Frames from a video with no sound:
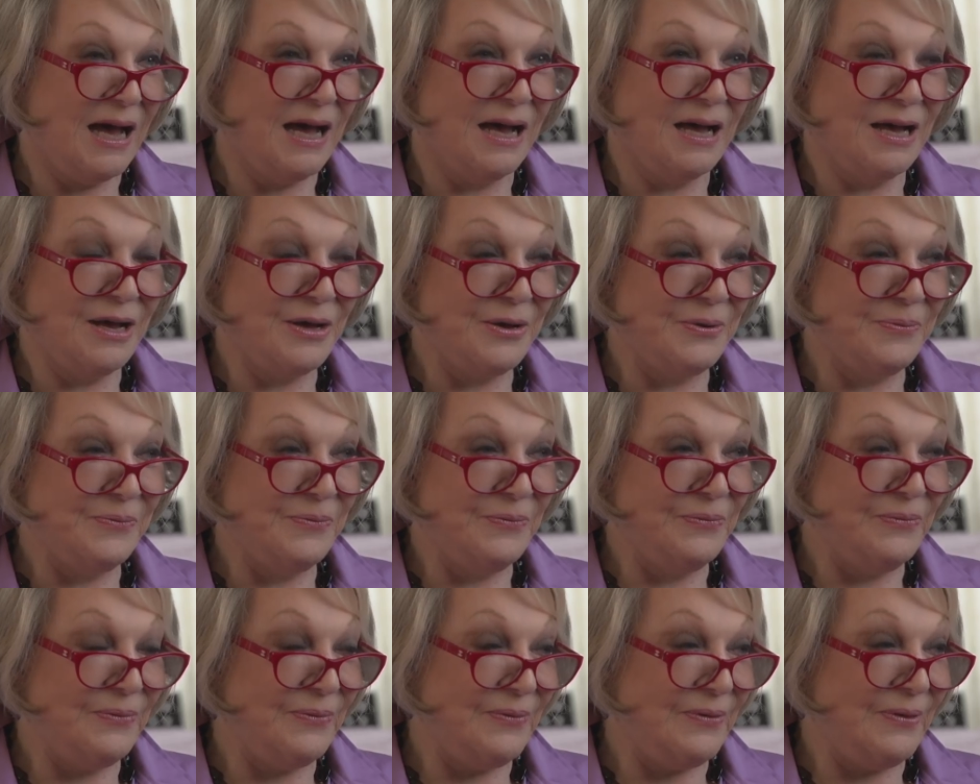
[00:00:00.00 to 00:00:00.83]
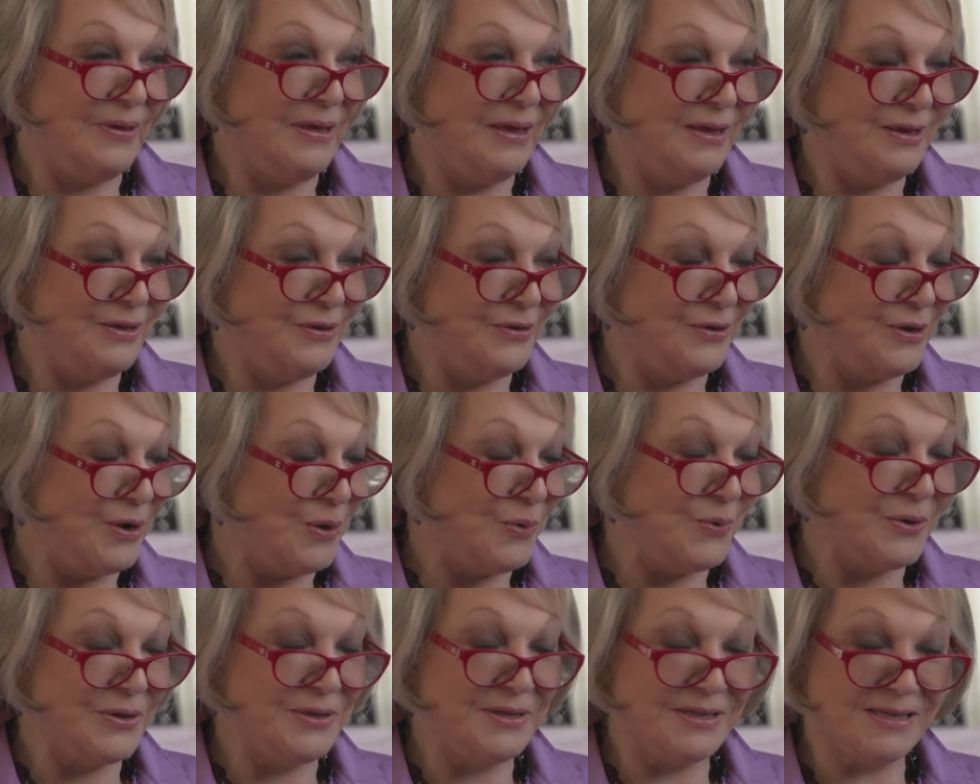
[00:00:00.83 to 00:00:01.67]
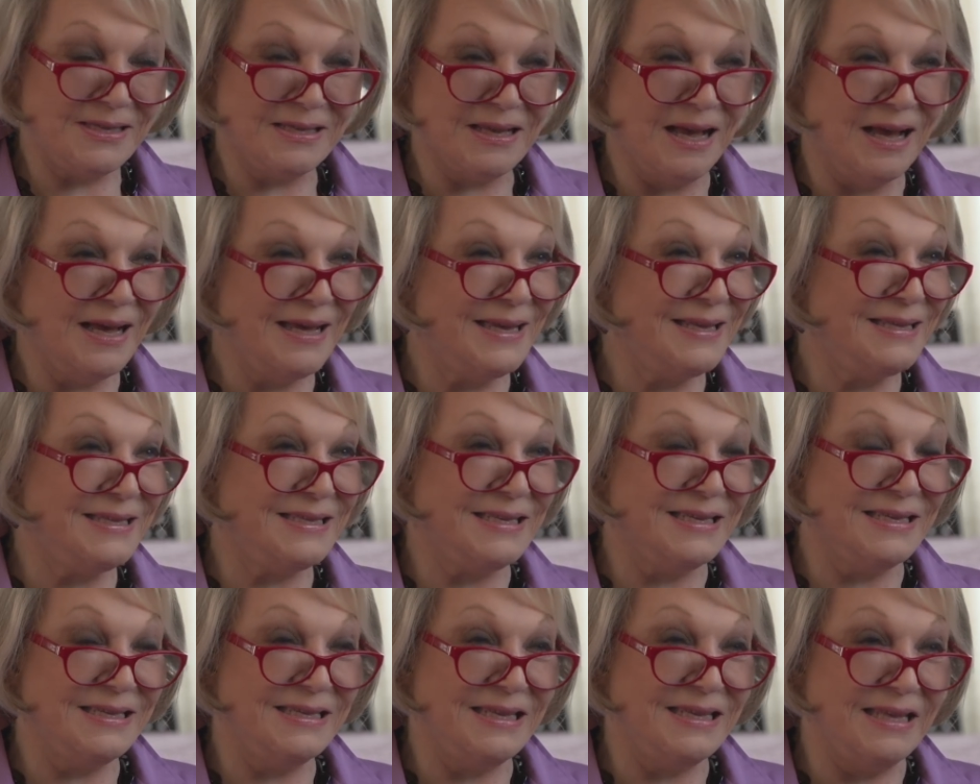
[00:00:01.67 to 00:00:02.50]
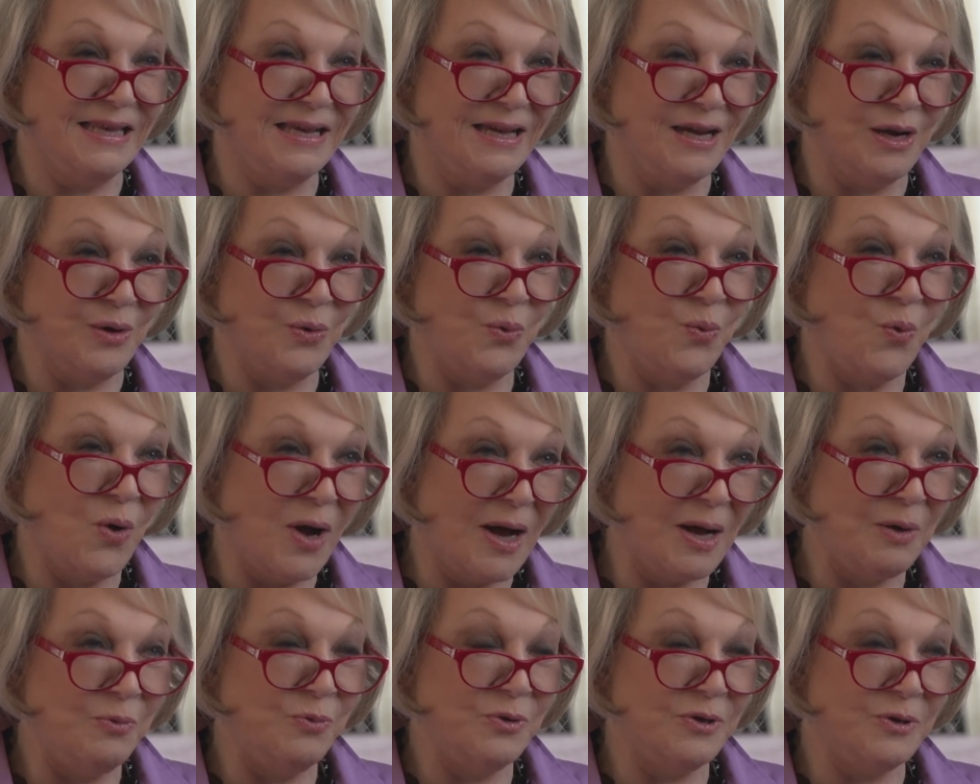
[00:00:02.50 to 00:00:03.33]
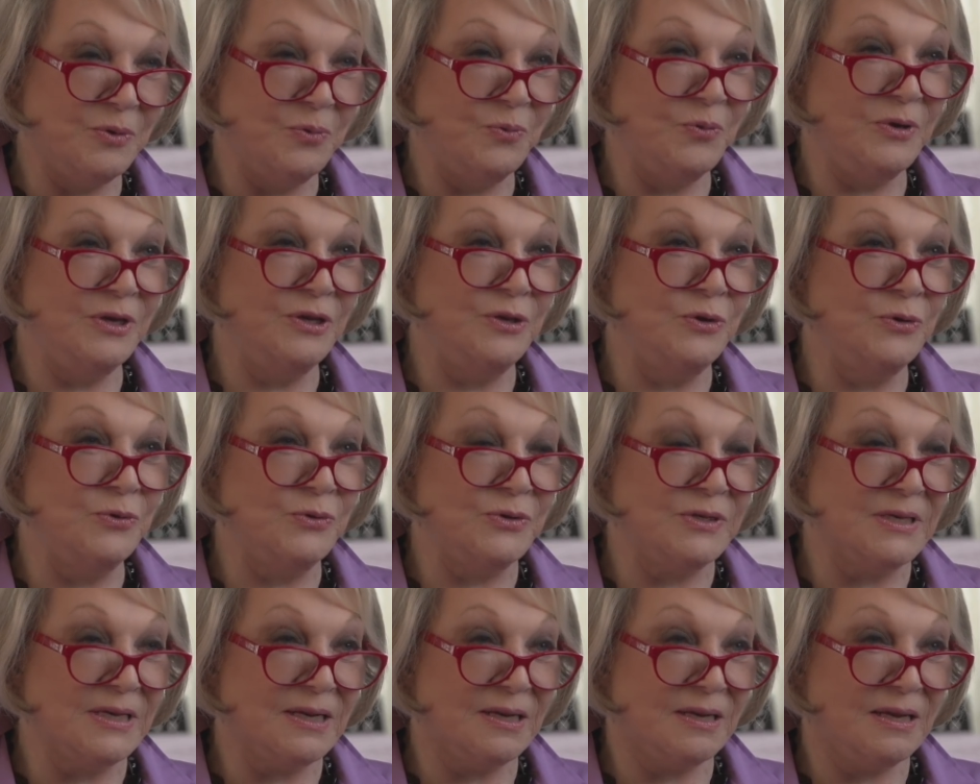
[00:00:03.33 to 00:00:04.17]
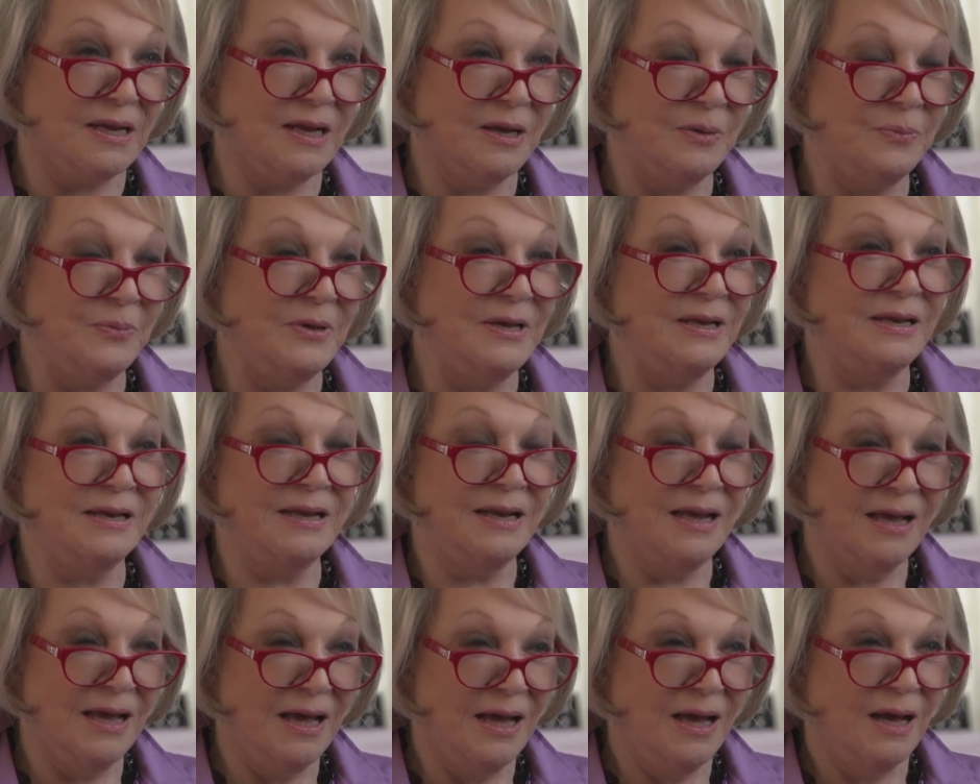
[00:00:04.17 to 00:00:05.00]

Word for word: Um, you know, when the science is there, why wouldn't we use it? I mean,